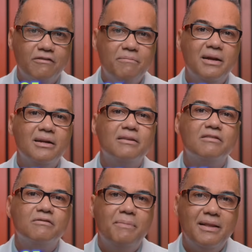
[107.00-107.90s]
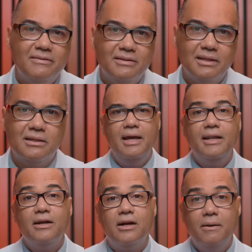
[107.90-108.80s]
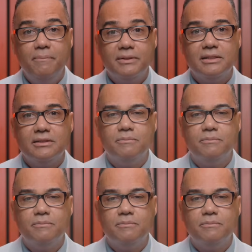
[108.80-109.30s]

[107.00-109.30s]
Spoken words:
merely dispensing. It encompasses